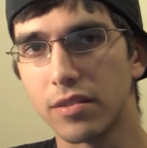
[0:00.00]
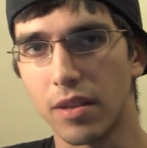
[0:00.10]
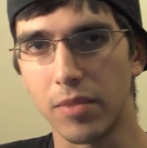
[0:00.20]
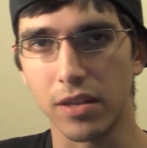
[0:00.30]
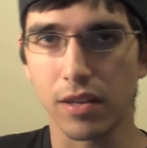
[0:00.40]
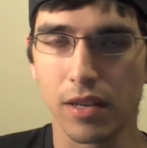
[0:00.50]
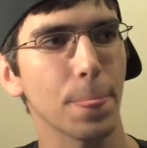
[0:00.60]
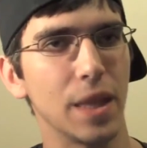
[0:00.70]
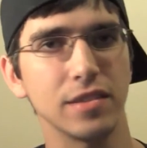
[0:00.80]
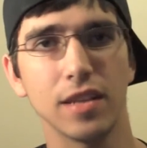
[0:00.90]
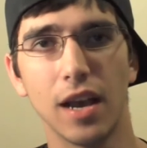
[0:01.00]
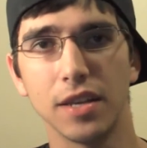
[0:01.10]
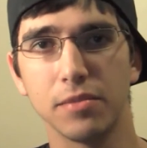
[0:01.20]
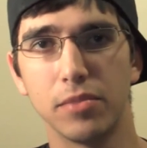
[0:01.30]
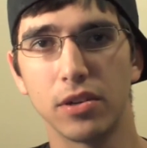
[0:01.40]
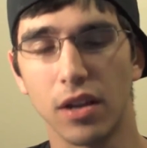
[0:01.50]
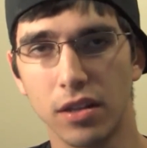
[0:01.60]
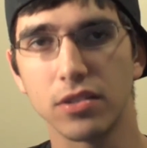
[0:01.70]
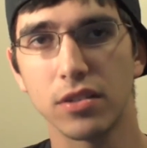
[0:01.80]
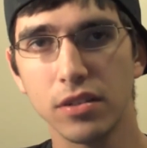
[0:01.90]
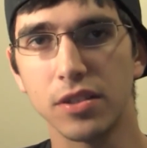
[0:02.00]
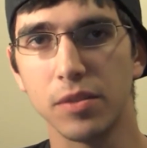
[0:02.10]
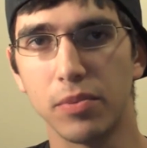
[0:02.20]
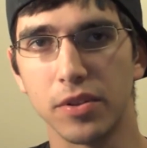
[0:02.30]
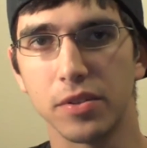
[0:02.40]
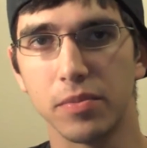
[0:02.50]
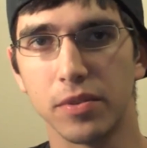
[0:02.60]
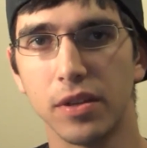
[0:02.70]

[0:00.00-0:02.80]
I mean, that's the Heisenberg uncertainty principle.